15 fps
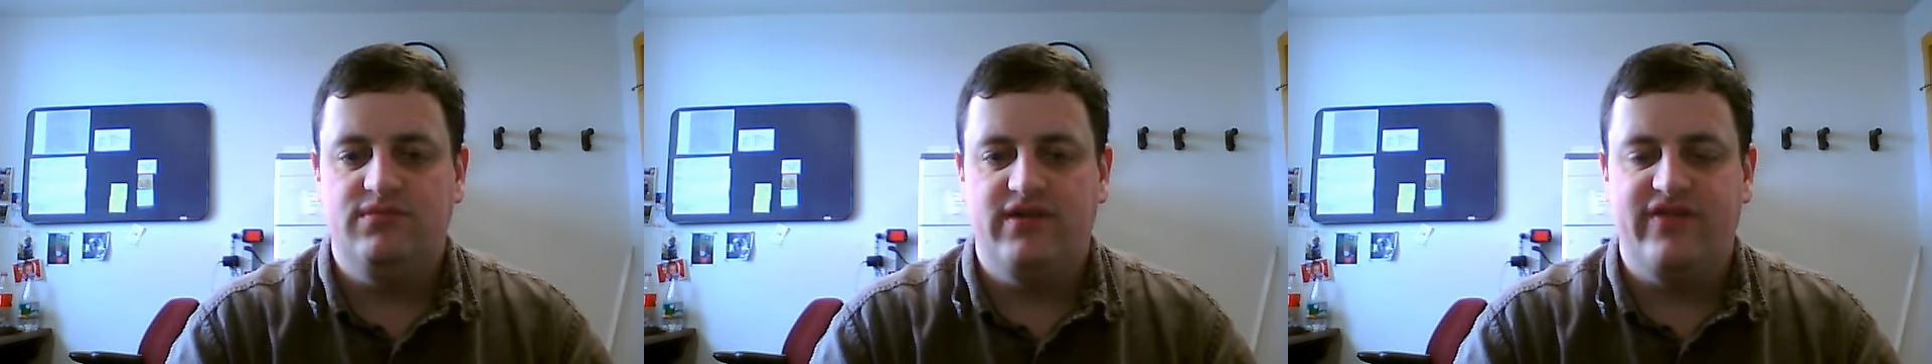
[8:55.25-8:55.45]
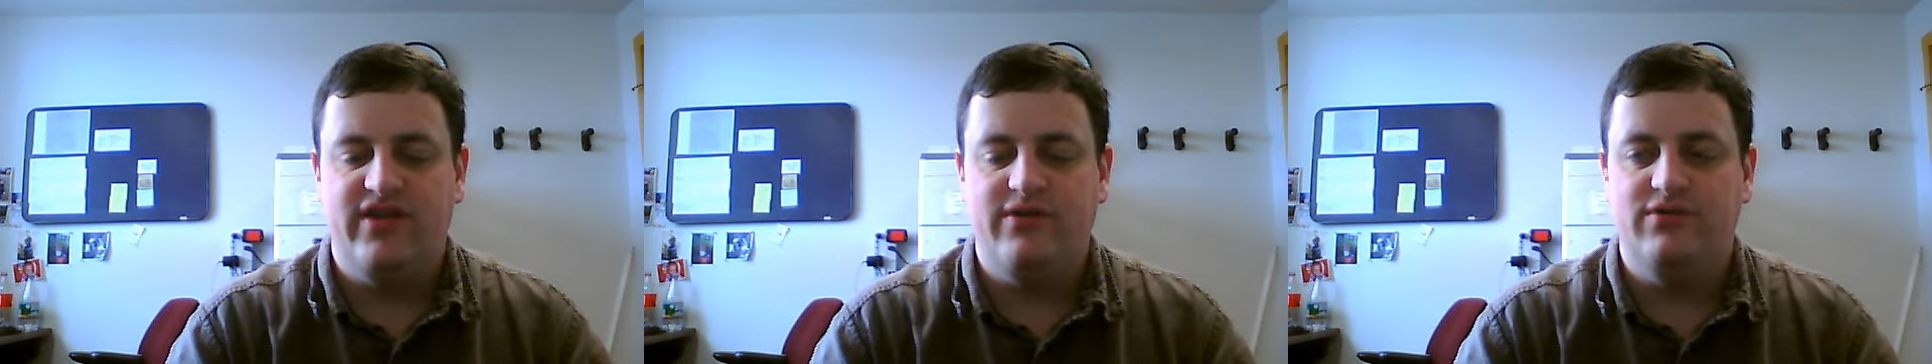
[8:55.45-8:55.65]

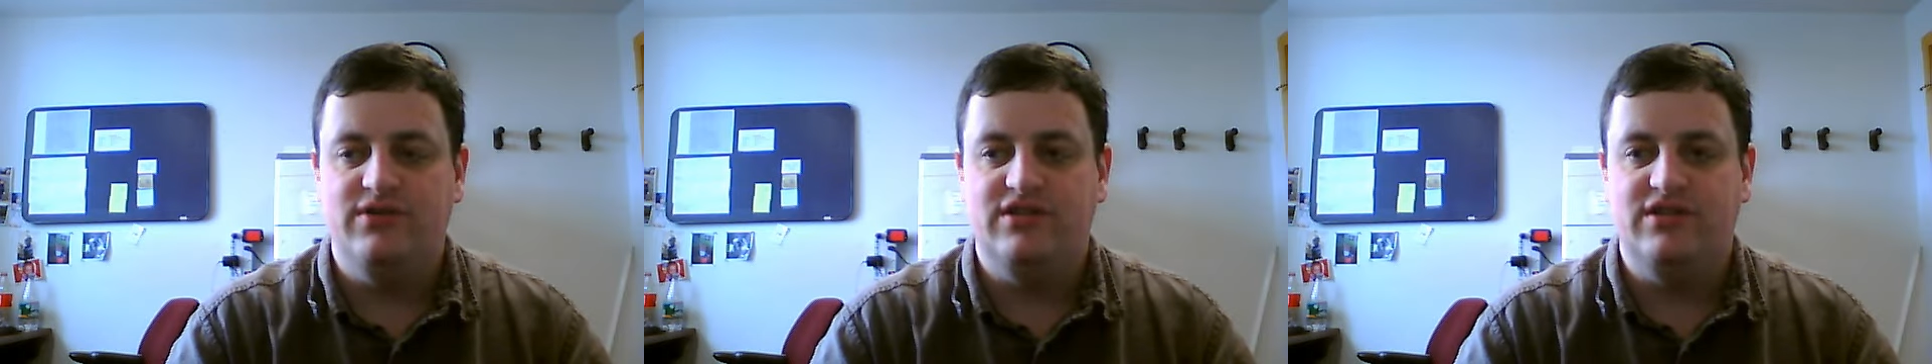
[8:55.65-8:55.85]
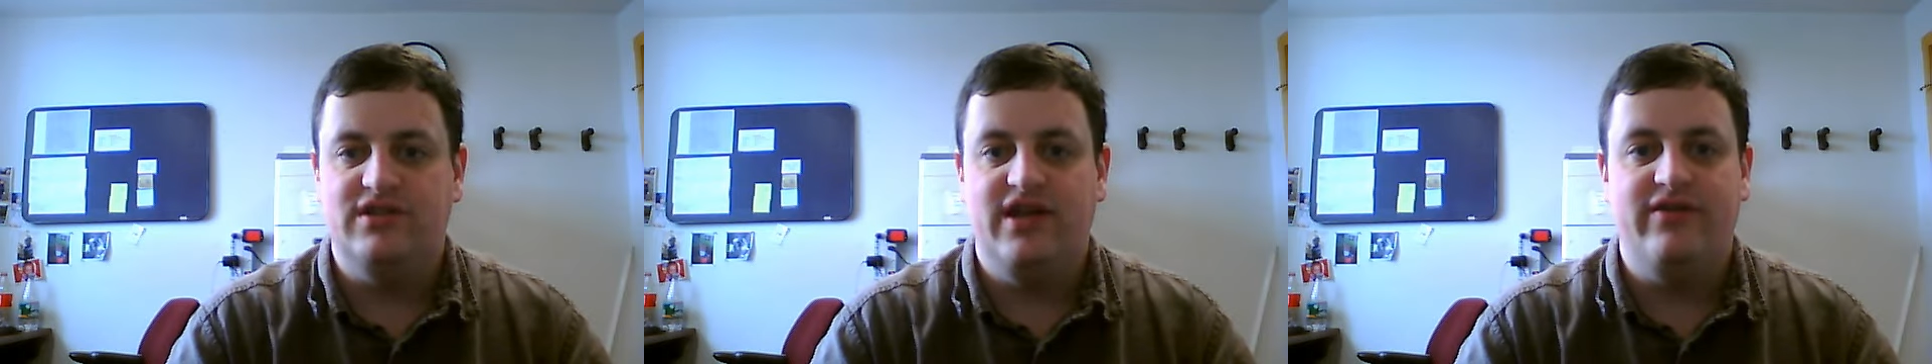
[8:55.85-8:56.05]
if
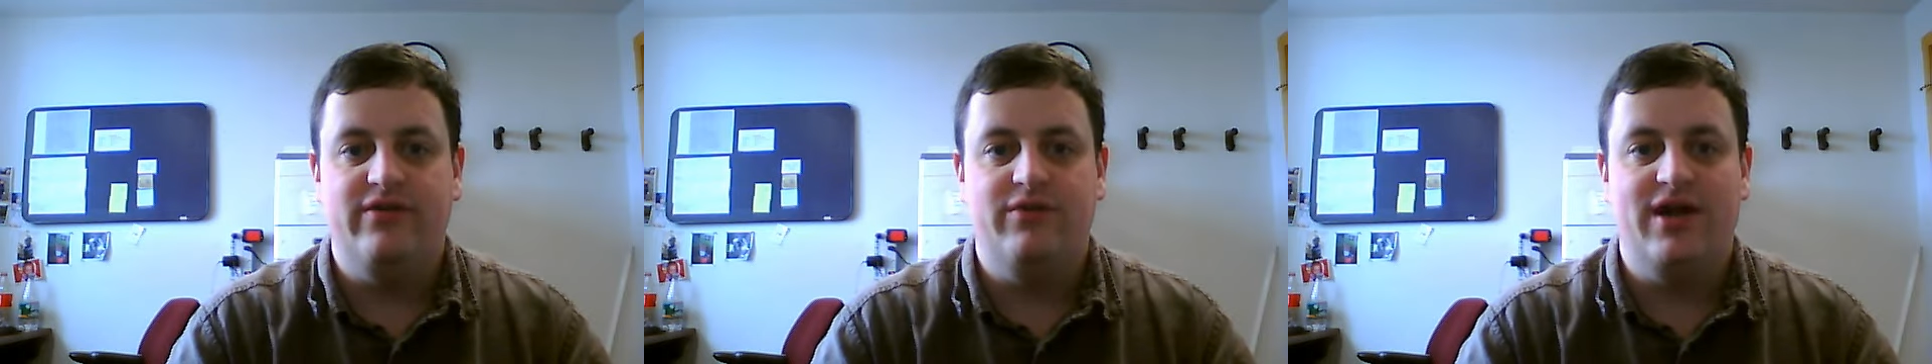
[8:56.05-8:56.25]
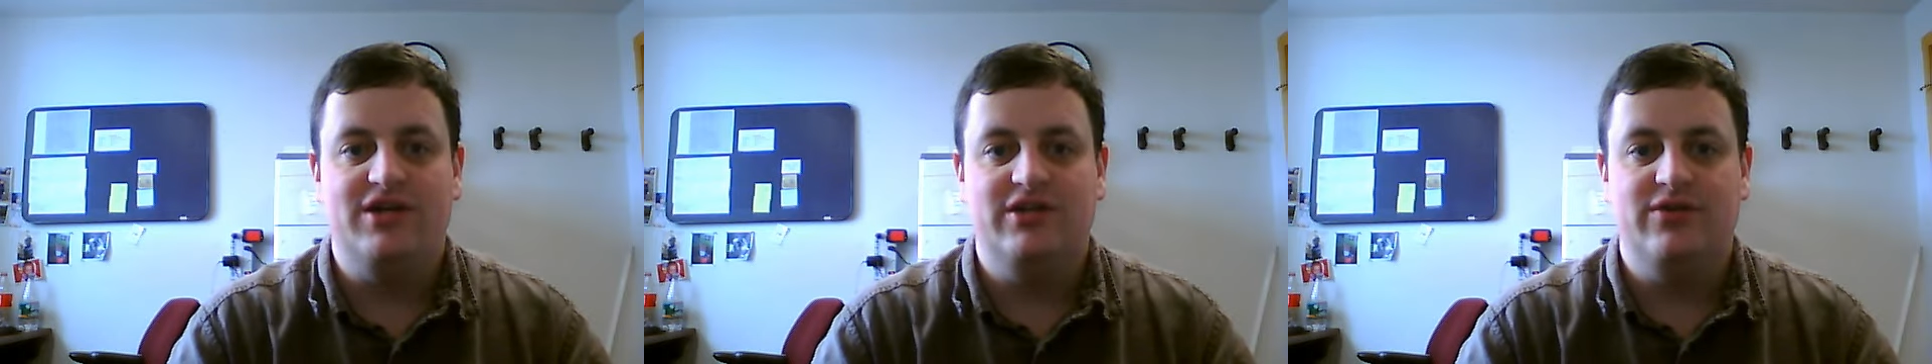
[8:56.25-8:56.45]
anyone
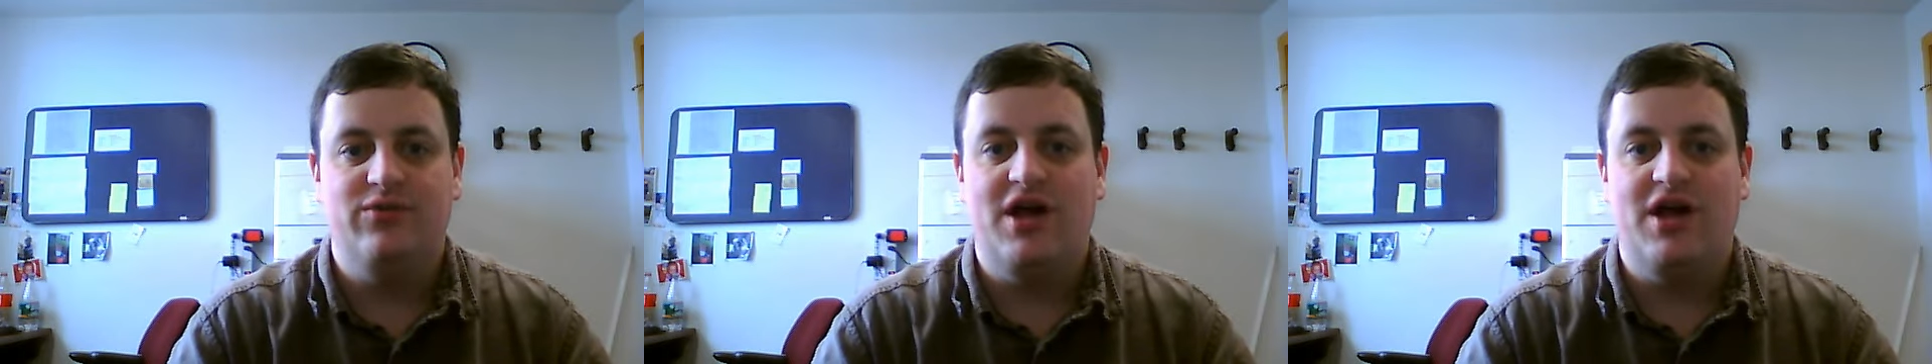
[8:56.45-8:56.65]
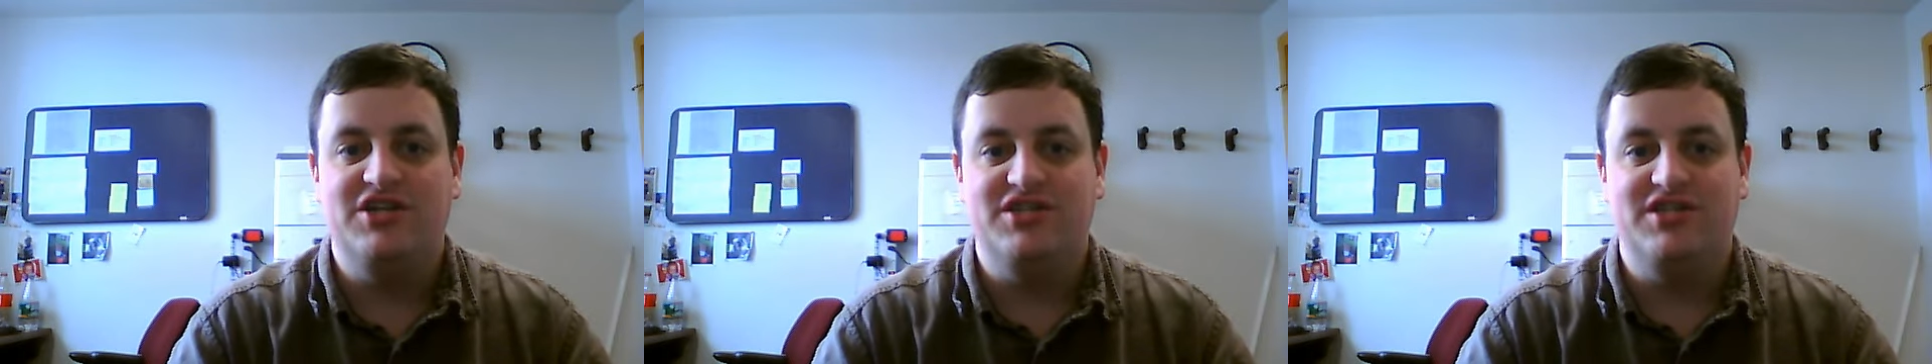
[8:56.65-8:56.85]
actually watches